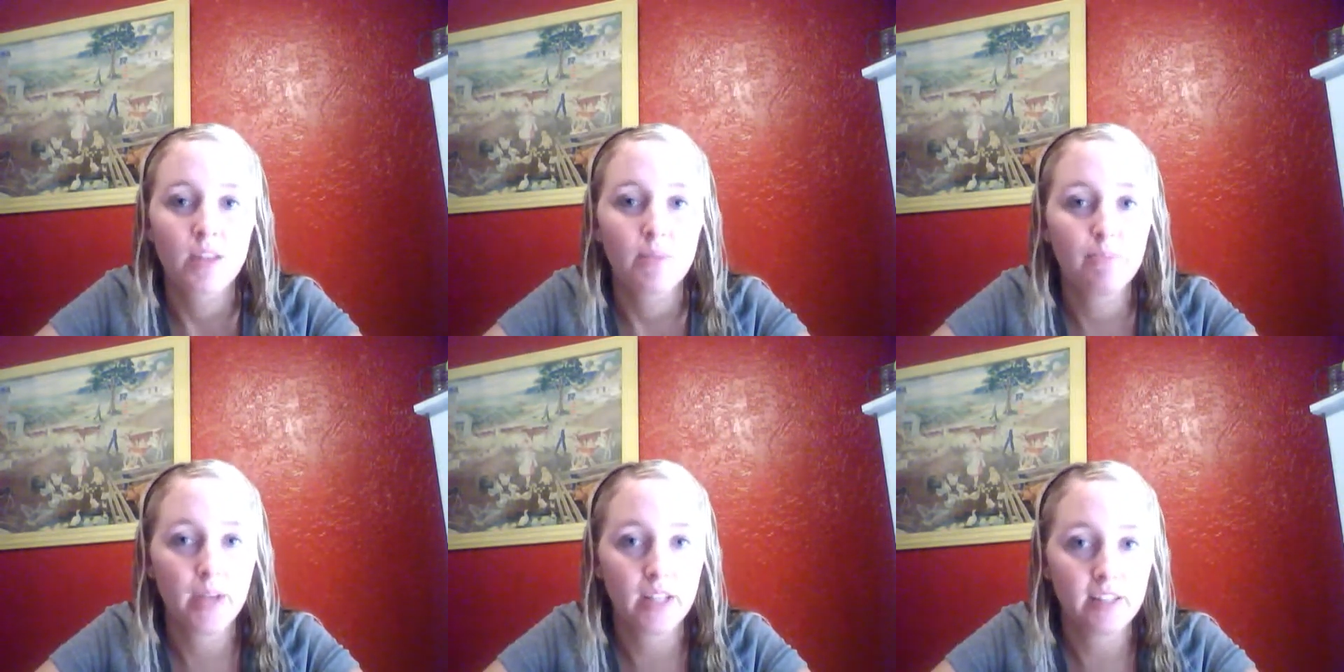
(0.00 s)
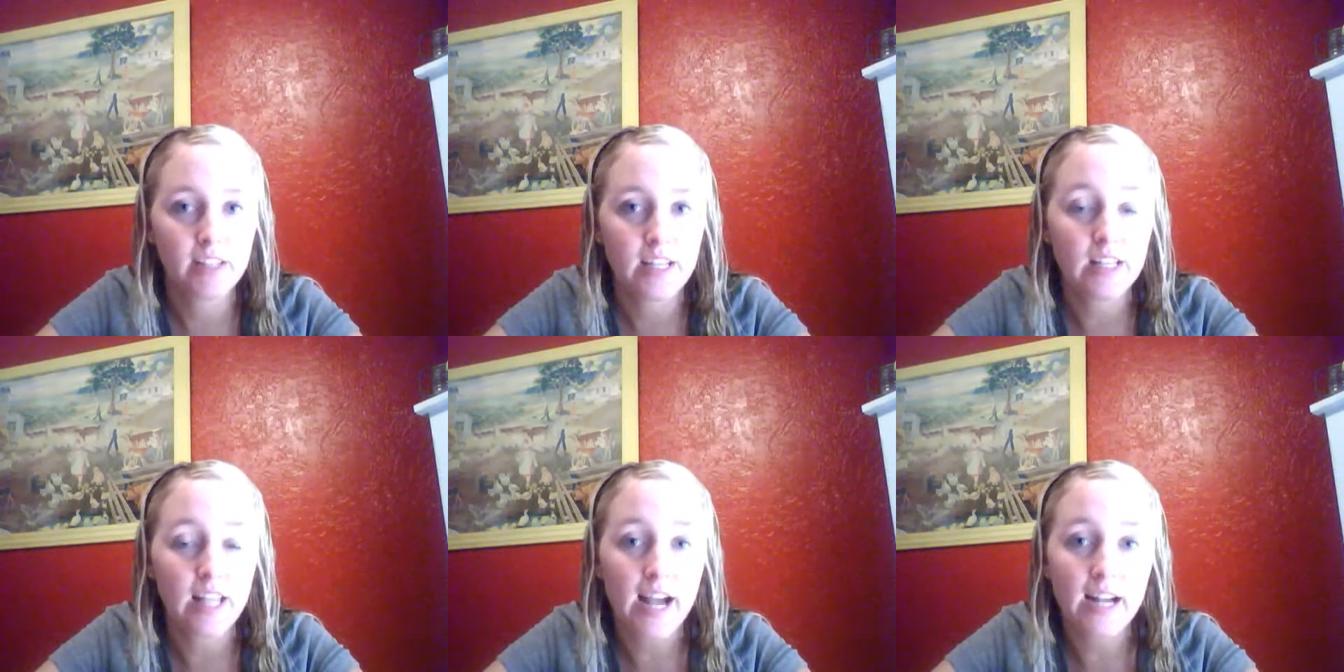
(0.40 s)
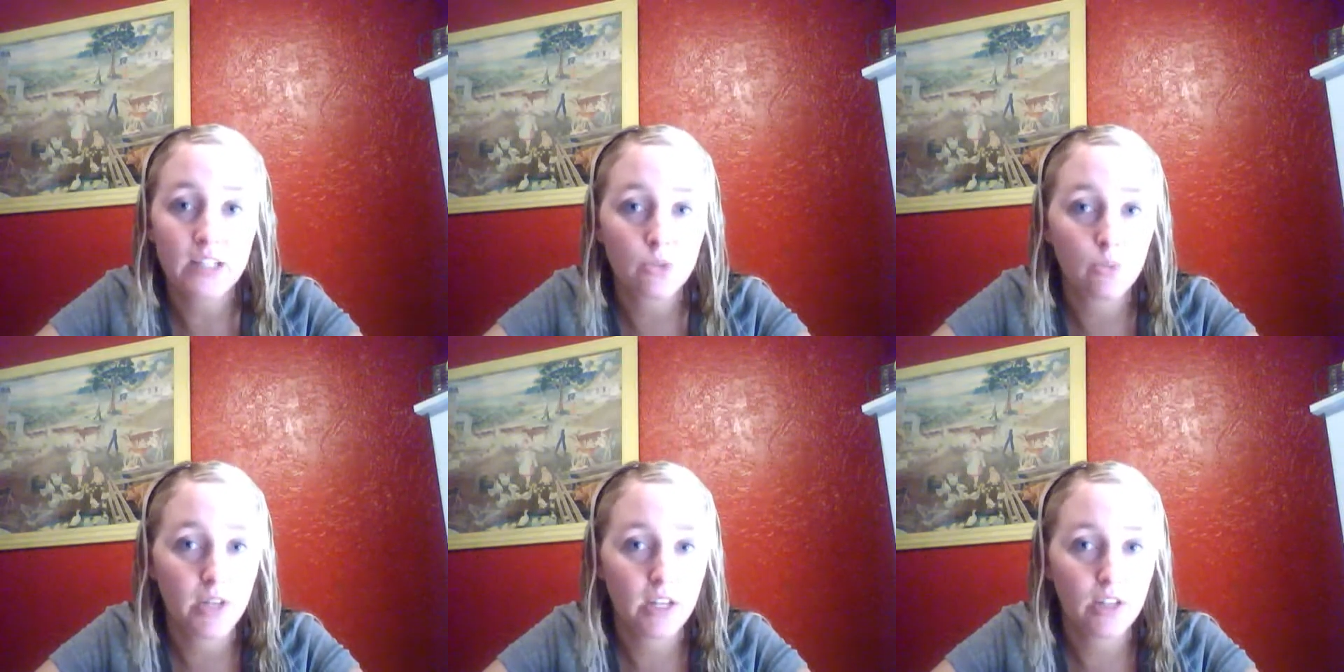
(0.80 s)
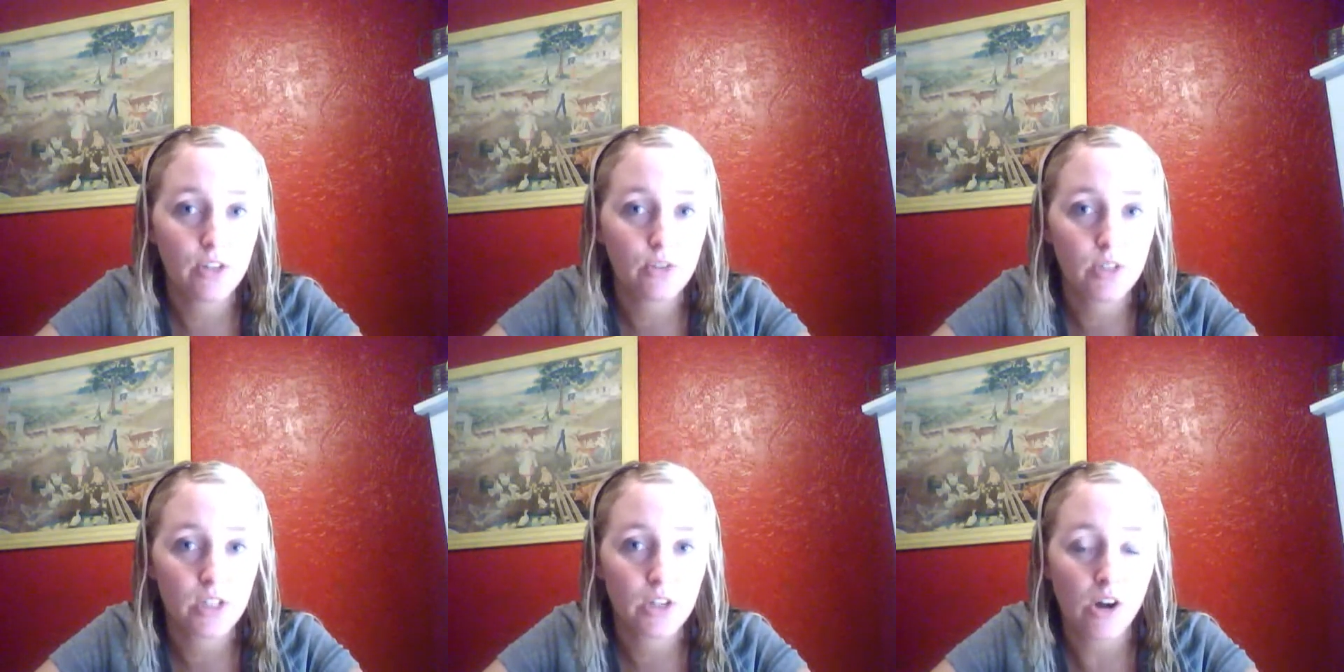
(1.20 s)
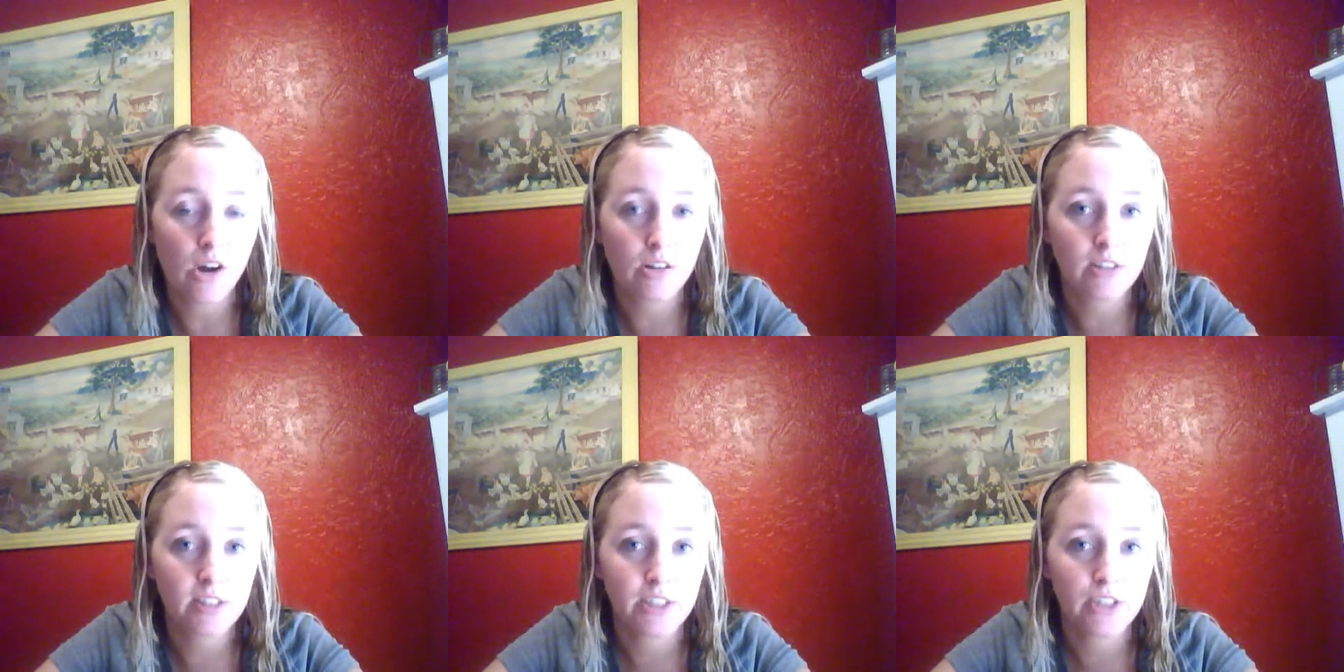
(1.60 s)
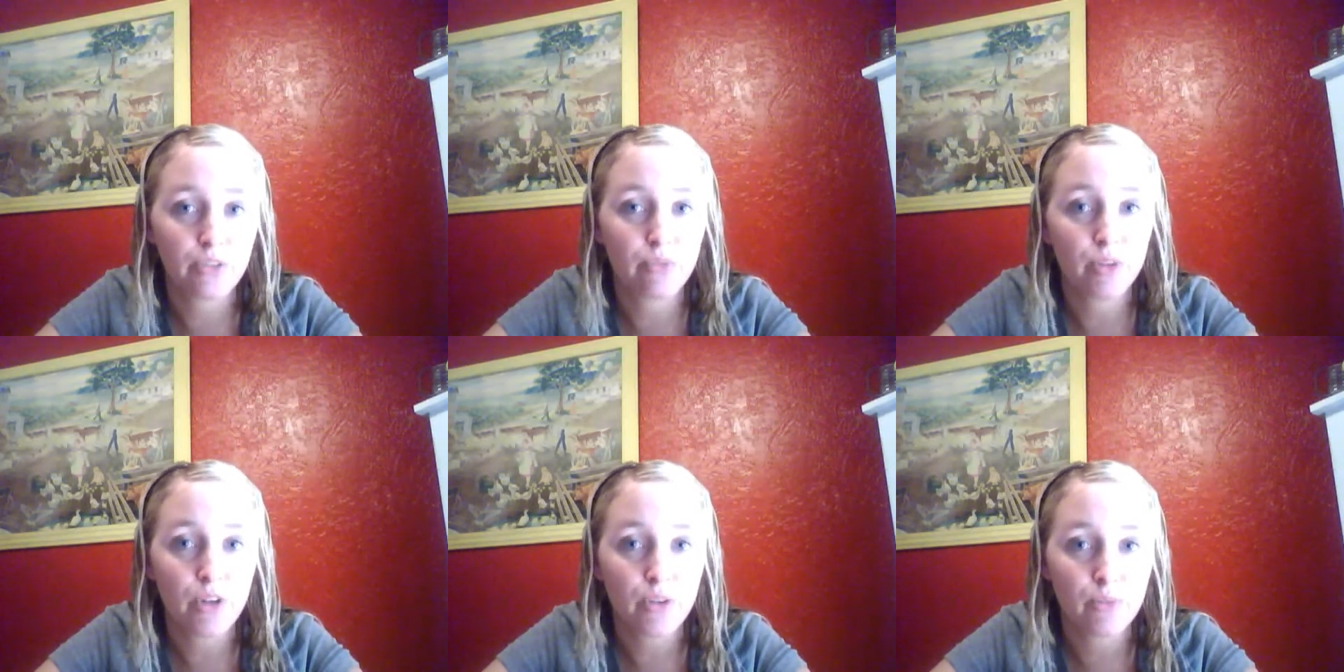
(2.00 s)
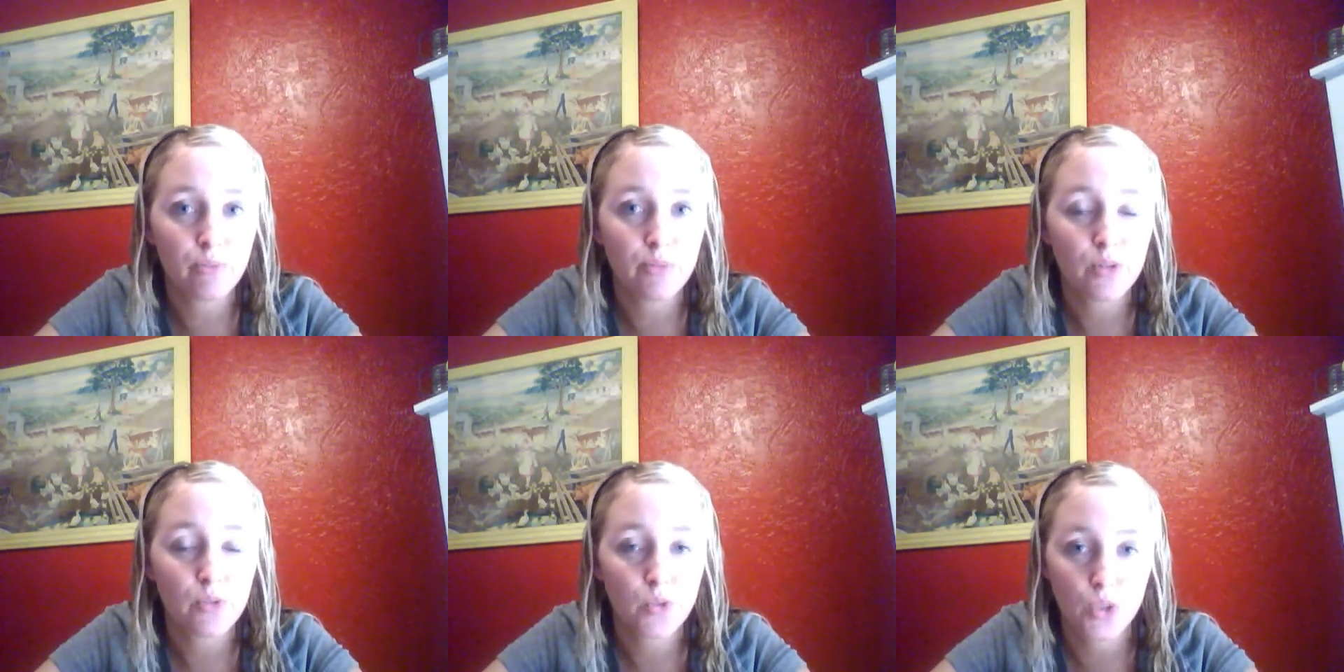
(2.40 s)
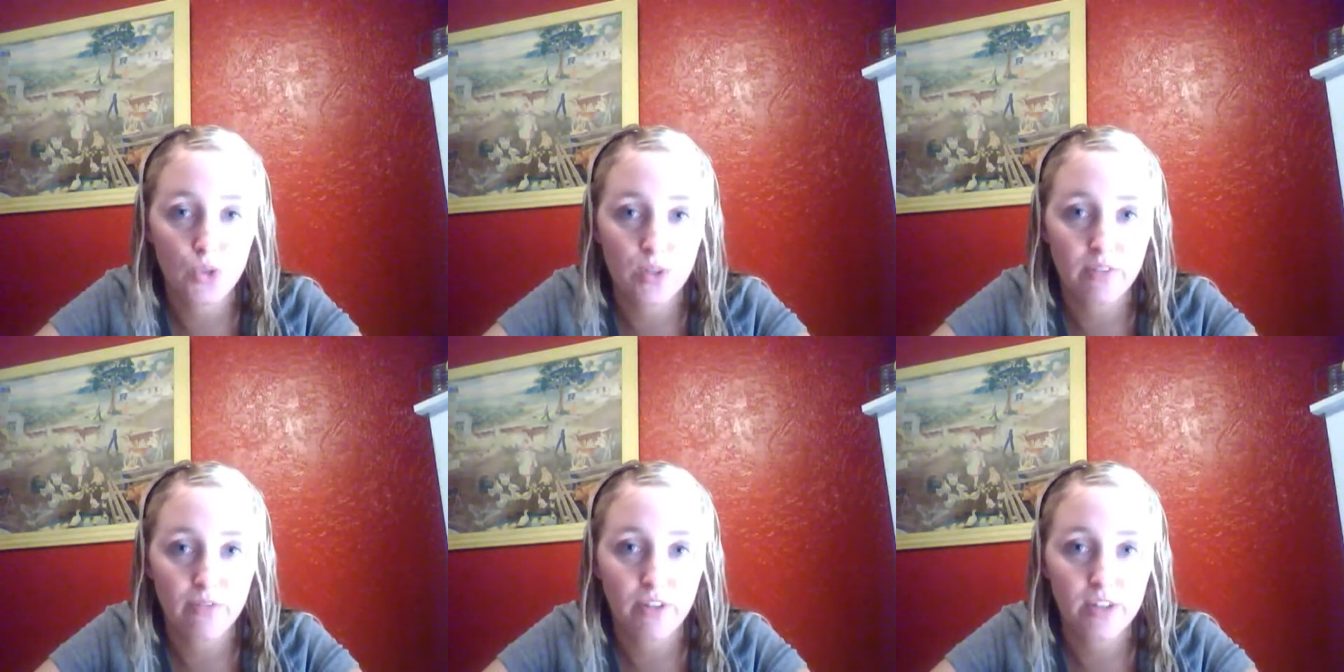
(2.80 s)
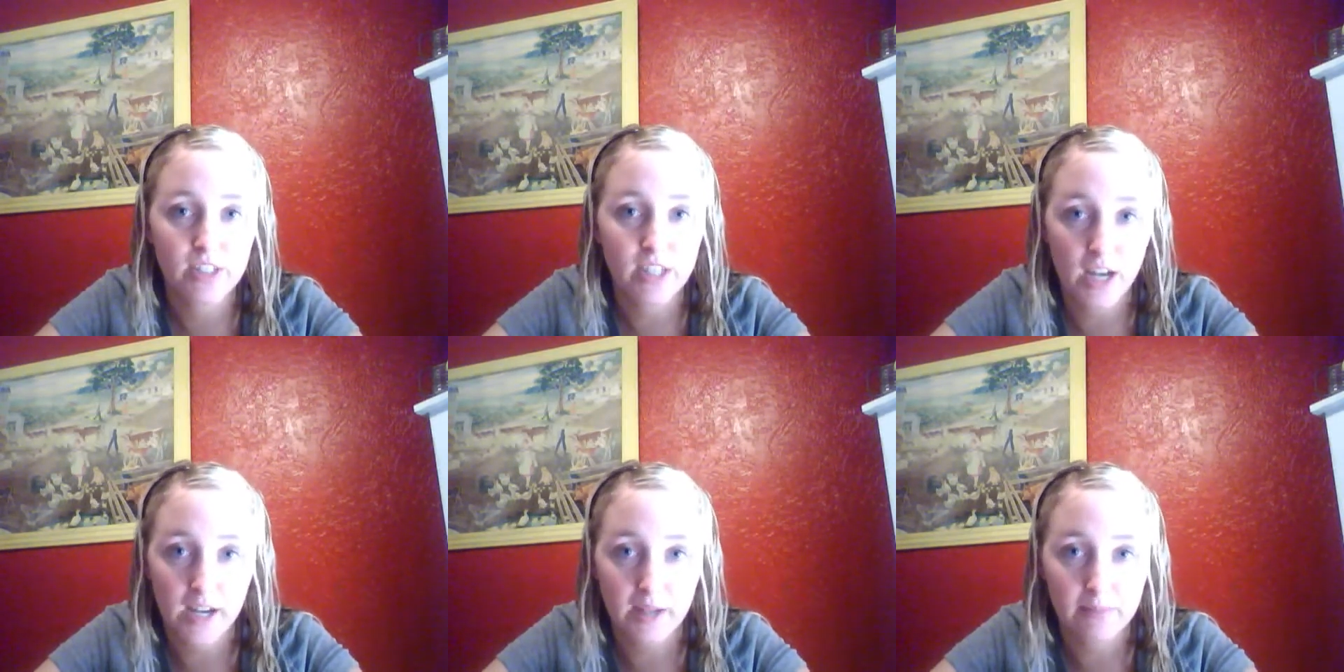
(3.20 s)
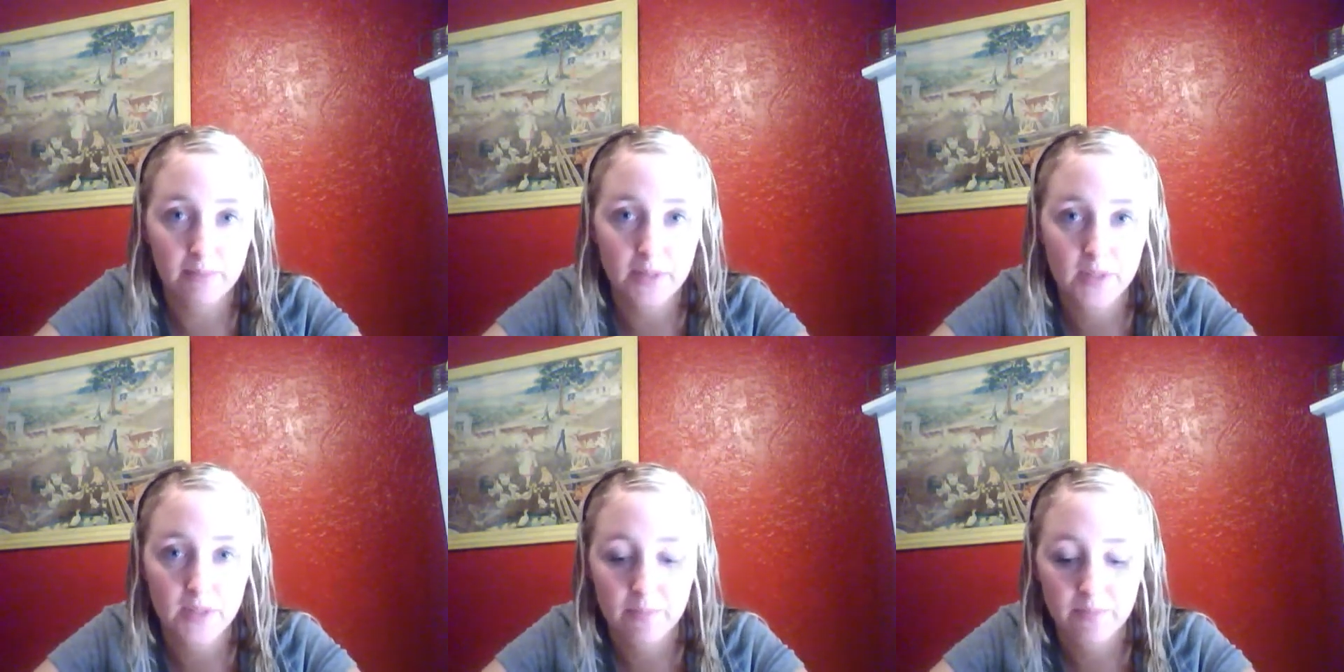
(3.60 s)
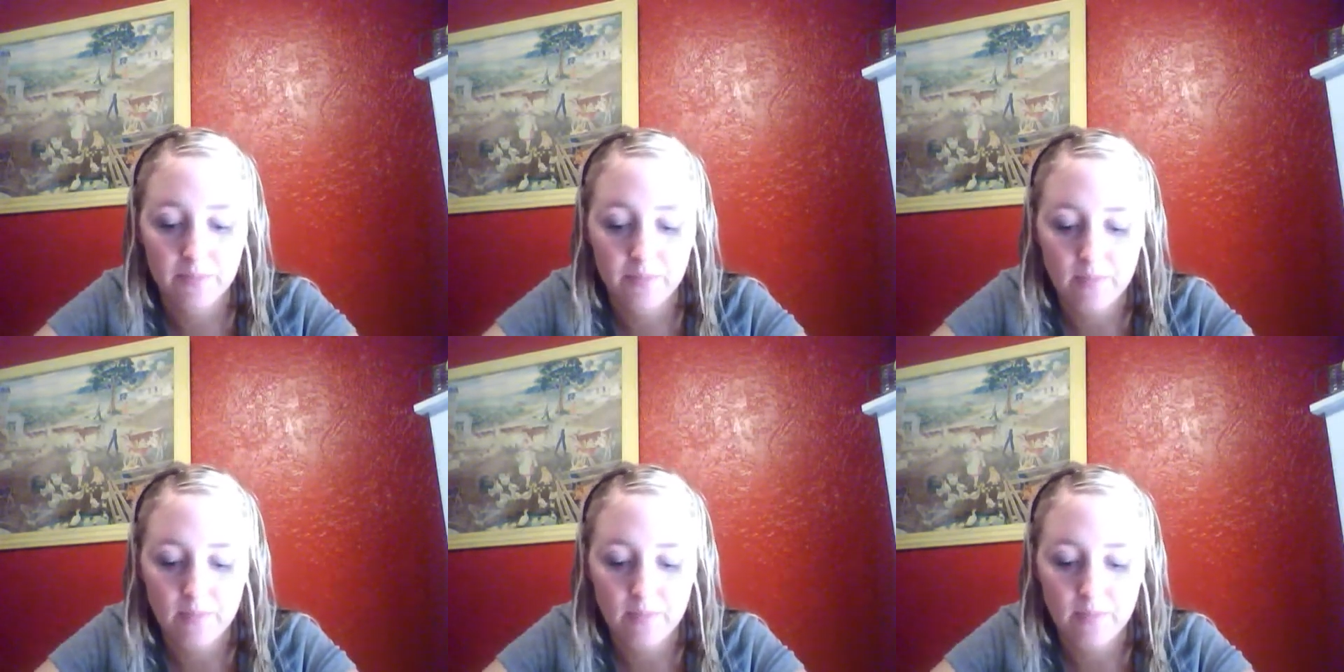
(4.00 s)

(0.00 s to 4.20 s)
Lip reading: Billy, last week you did not clean your room 2 different times.